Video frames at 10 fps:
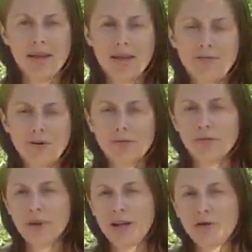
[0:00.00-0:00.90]
If you're
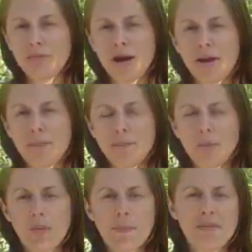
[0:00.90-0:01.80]
familiar with my
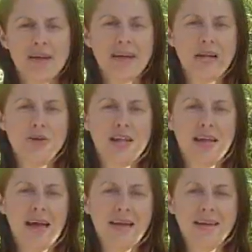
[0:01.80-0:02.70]
website, Including
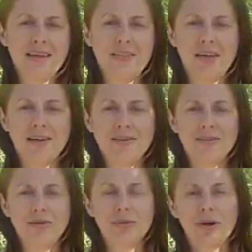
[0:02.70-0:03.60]
Cake, then
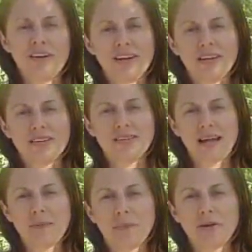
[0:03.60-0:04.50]
you already
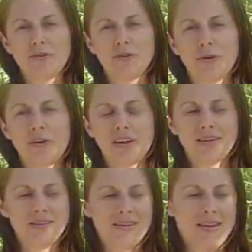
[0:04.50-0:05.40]
understand my story
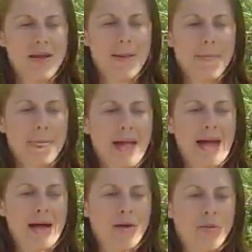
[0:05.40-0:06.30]
and
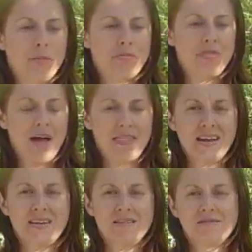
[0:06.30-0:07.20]
how that
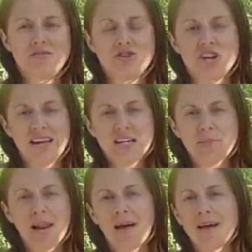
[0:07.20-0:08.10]
then changed
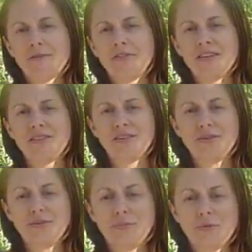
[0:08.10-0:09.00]
my life into
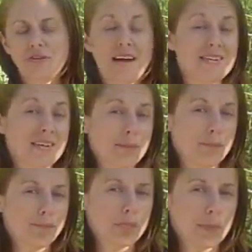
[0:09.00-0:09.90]
creating
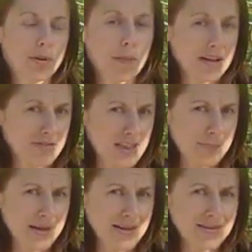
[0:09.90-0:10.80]
plant-based
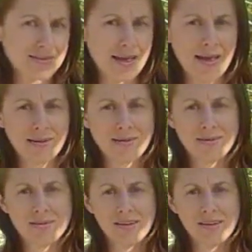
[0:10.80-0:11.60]
recipes and